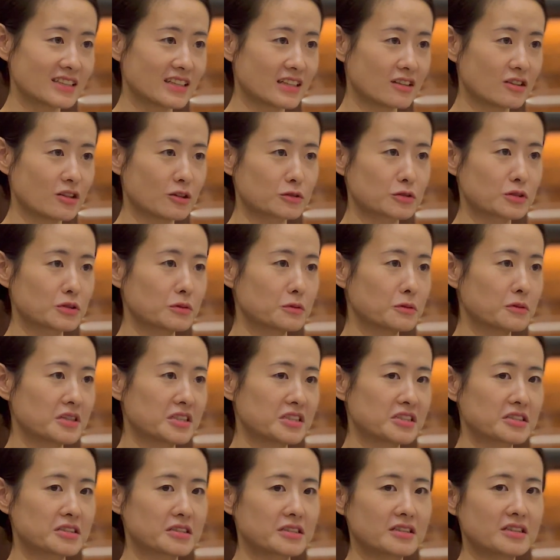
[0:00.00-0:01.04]
and also
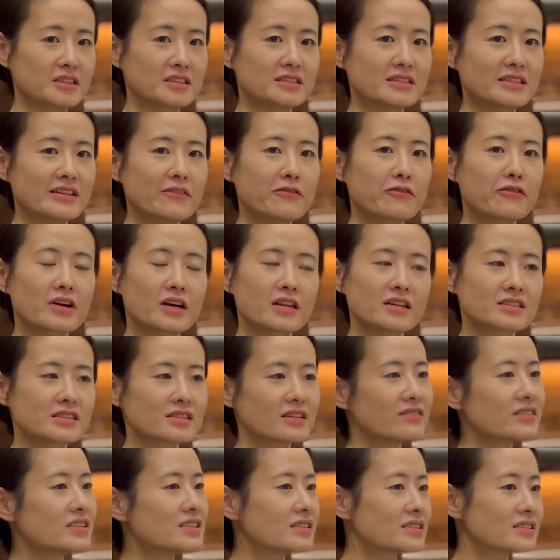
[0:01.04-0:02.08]
with the different
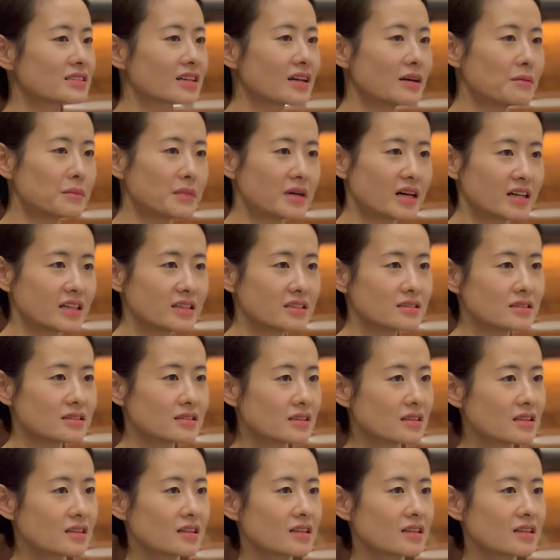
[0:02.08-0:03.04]
services combined.